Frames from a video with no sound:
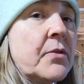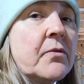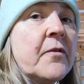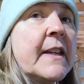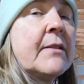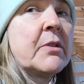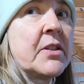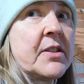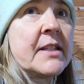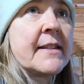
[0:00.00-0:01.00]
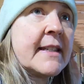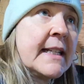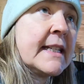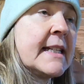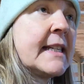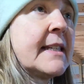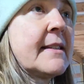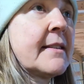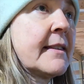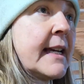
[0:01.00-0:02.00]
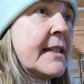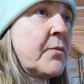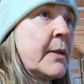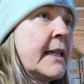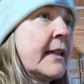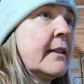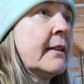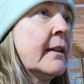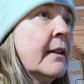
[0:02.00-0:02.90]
do feet. We just did CDTs last weekend,